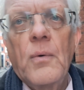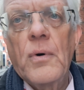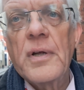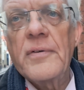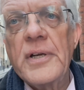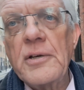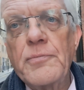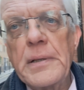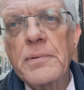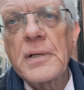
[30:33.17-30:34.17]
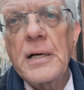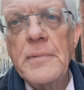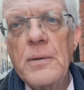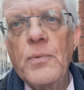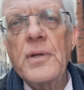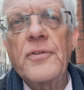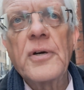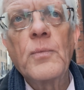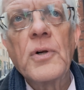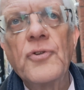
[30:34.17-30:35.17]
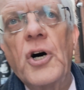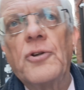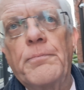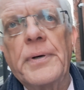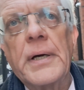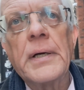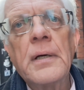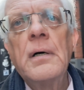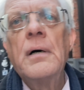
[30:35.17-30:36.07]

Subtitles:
whatever names people come up with, it will not be